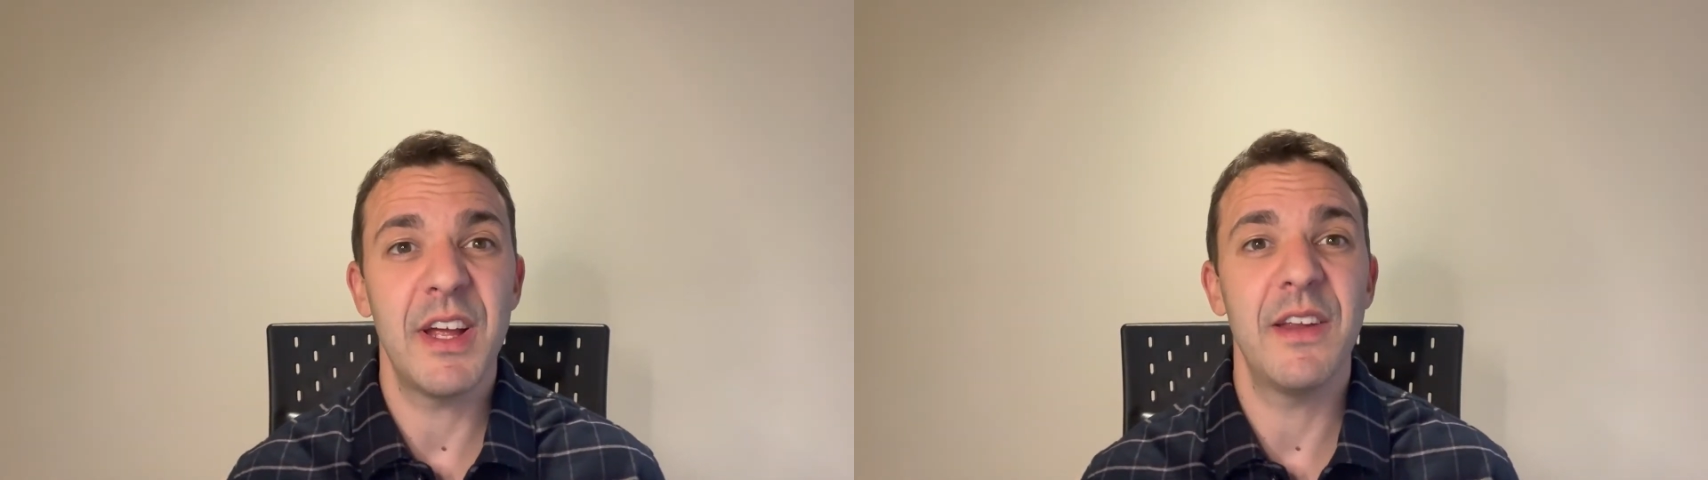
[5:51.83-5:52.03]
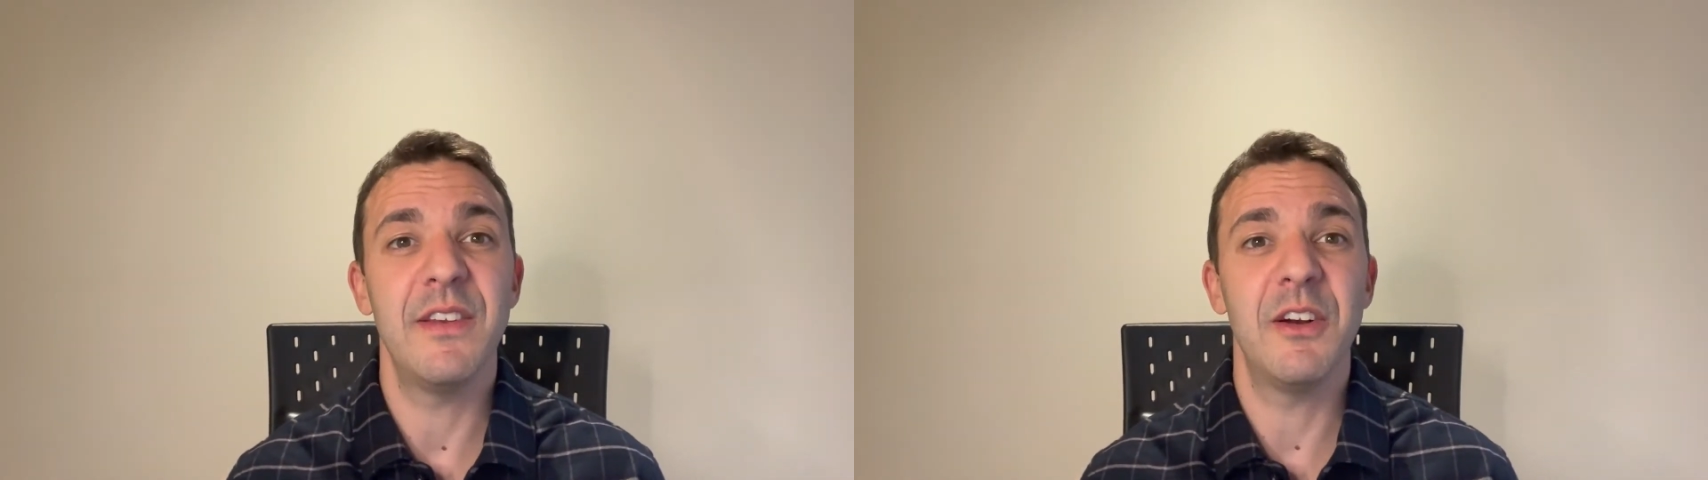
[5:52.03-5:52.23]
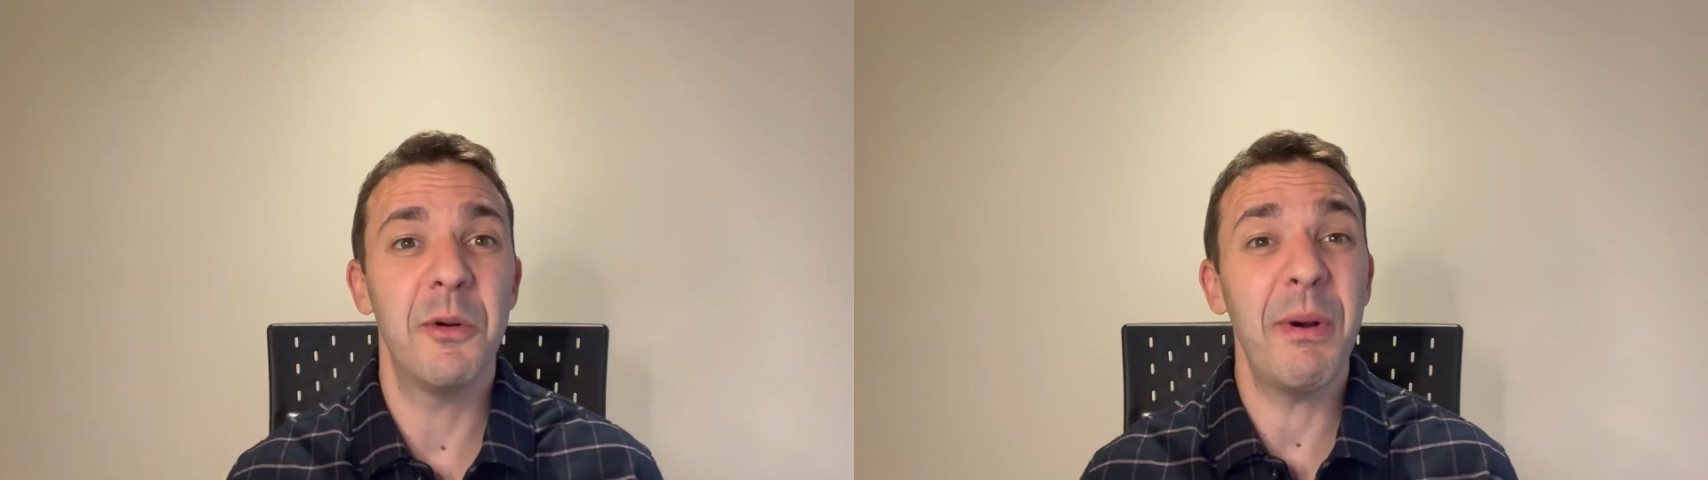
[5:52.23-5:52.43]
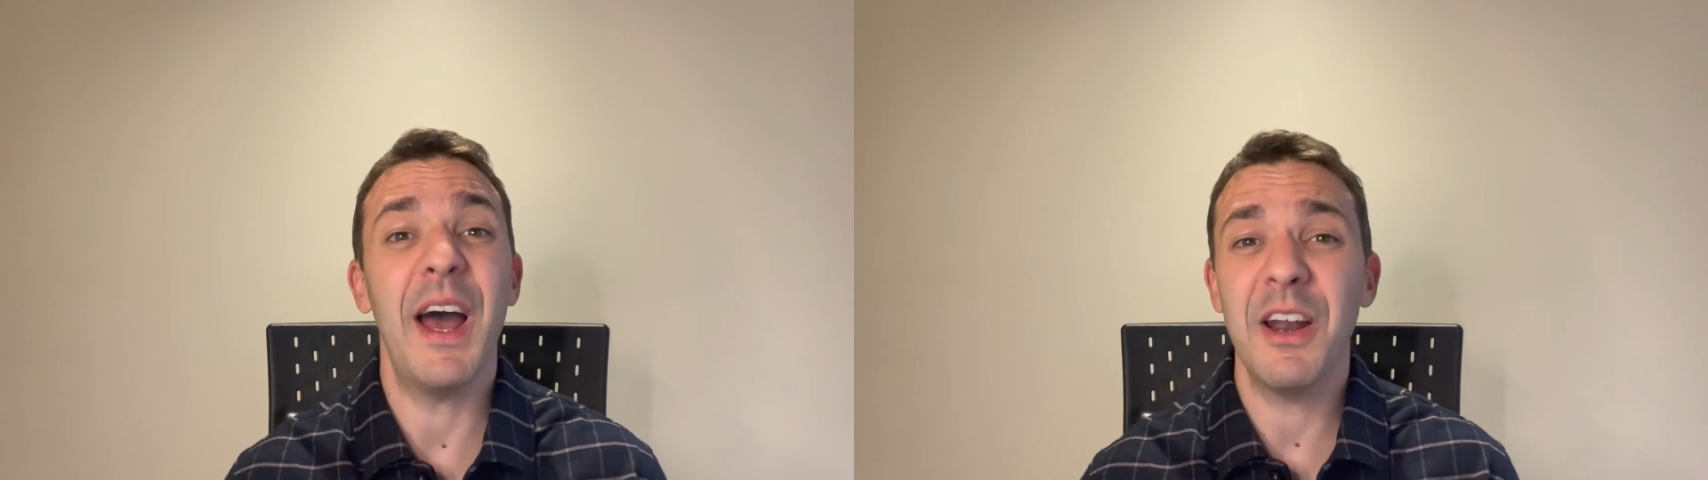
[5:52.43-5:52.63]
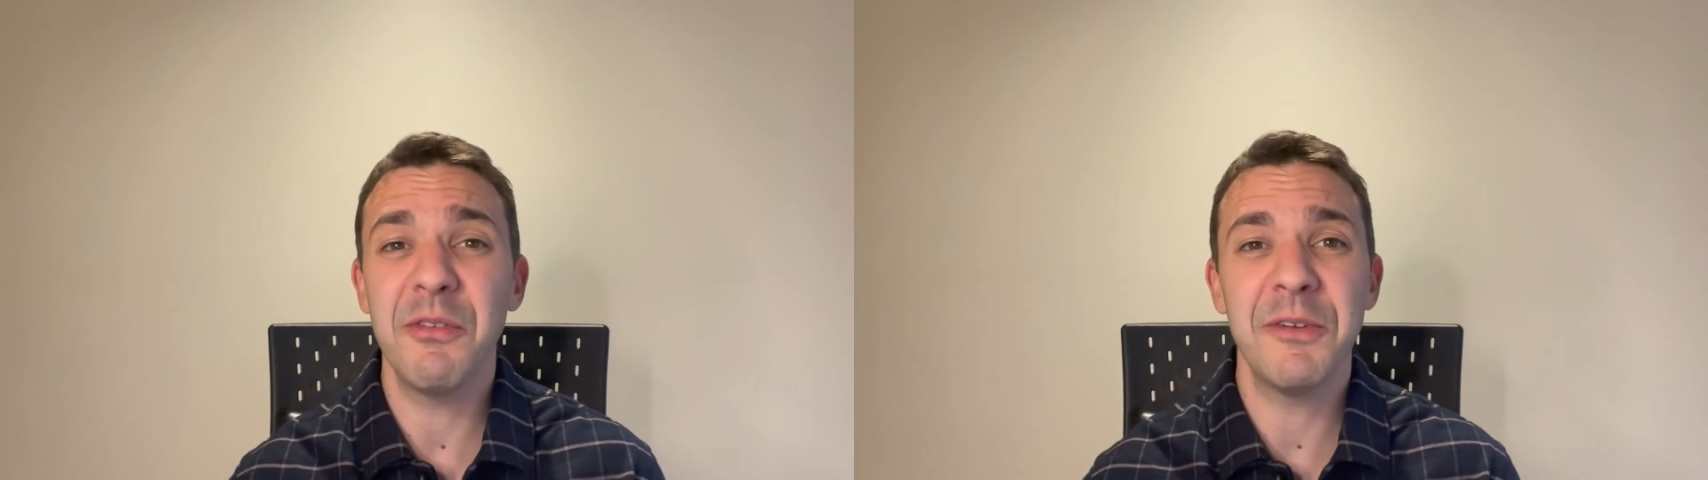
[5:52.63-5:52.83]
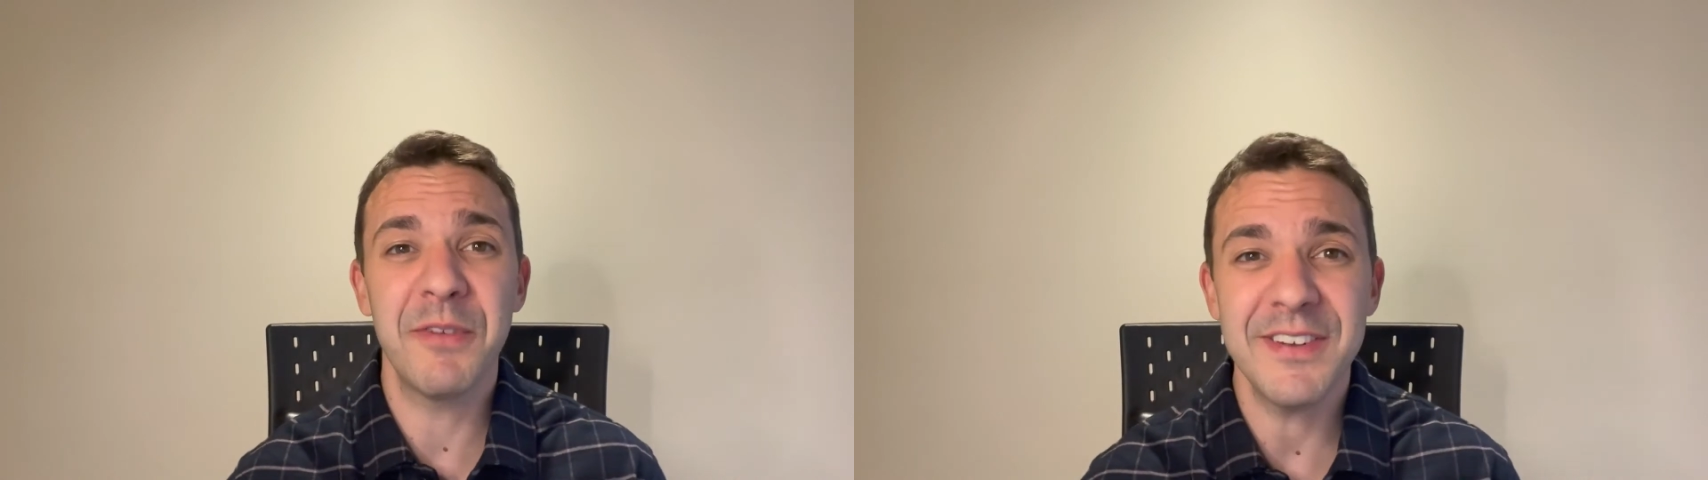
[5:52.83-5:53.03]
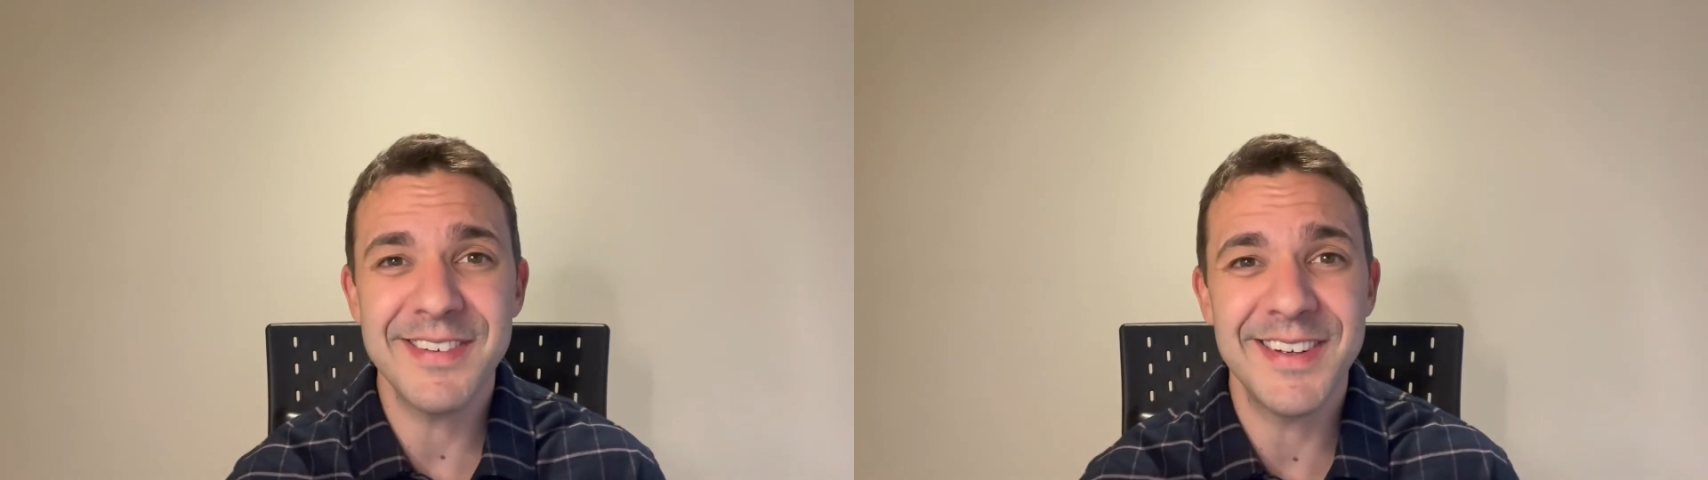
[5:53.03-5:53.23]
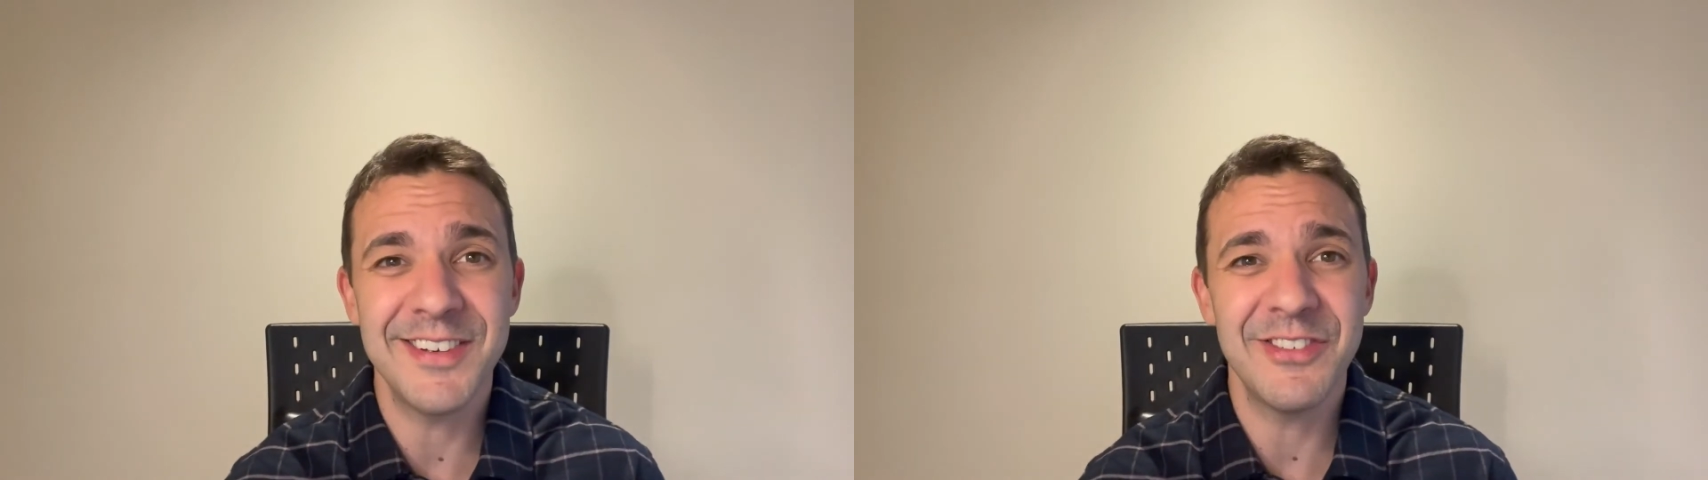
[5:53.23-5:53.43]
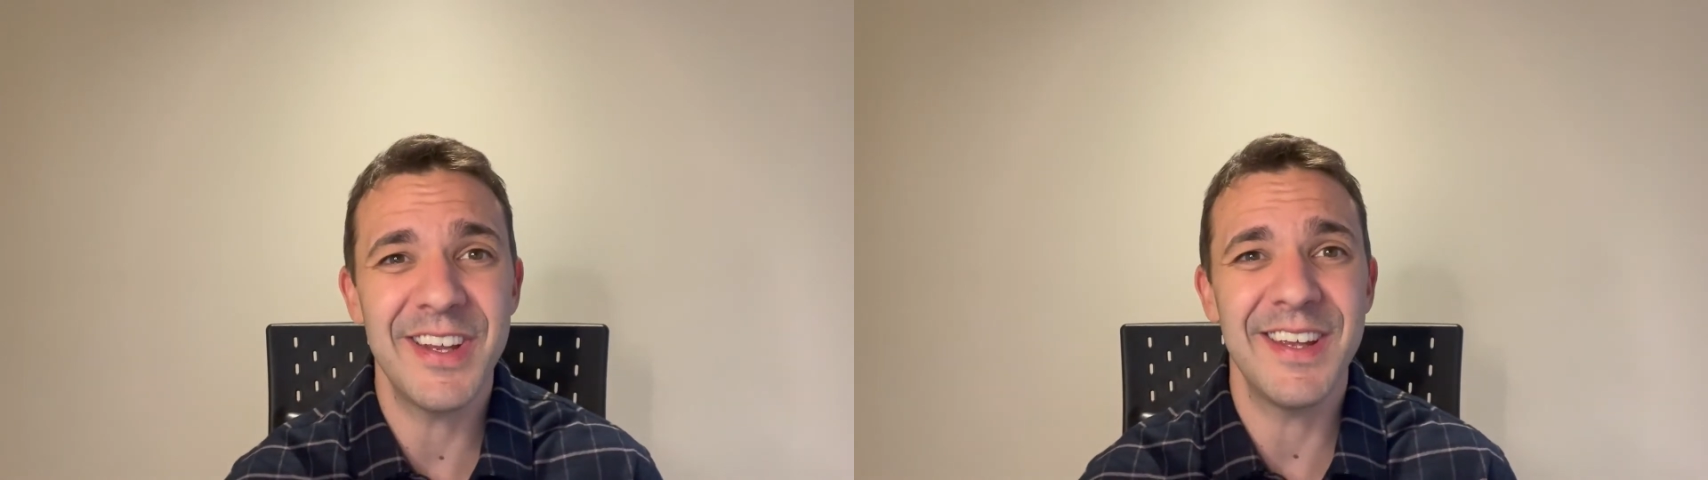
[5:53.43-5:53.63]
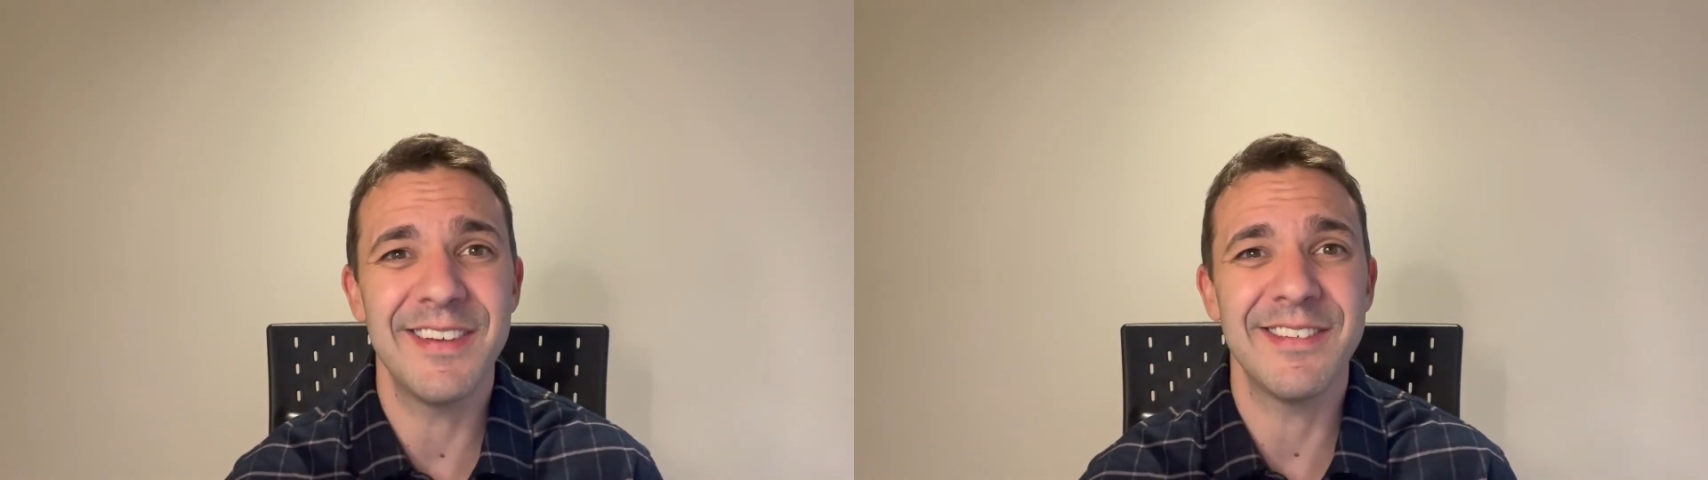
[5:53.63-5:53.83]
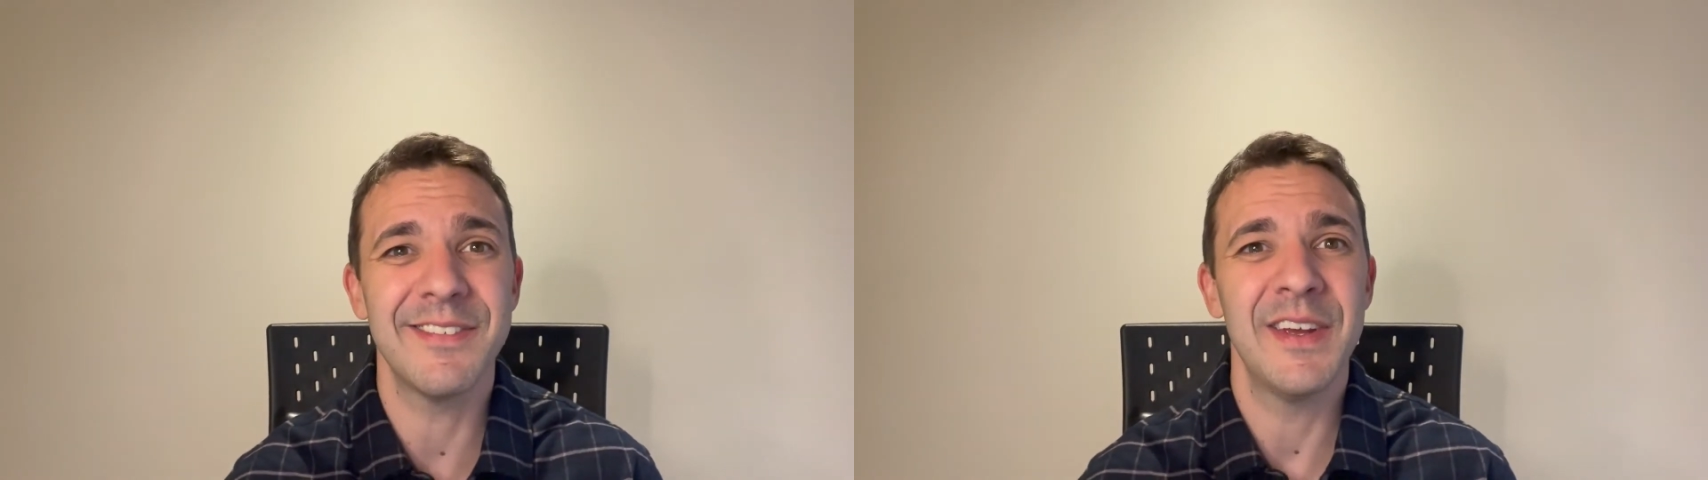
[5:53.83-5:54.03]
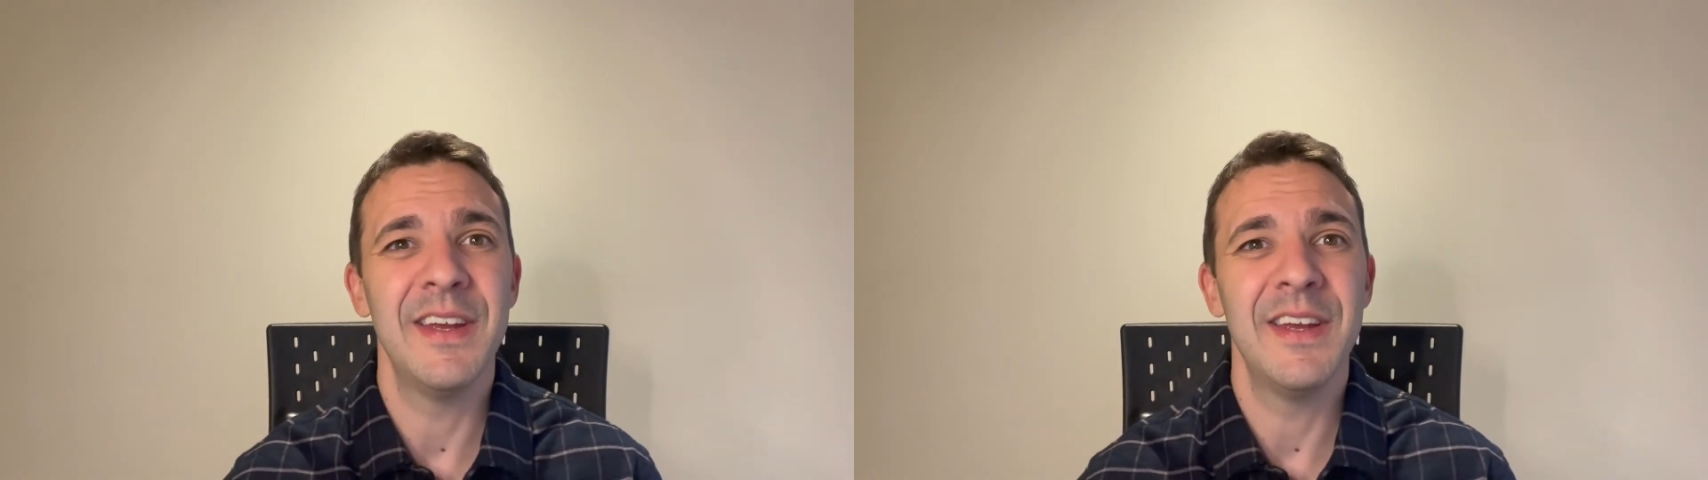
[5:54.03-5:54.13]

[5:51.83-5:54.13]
and they're a part of investing in shares.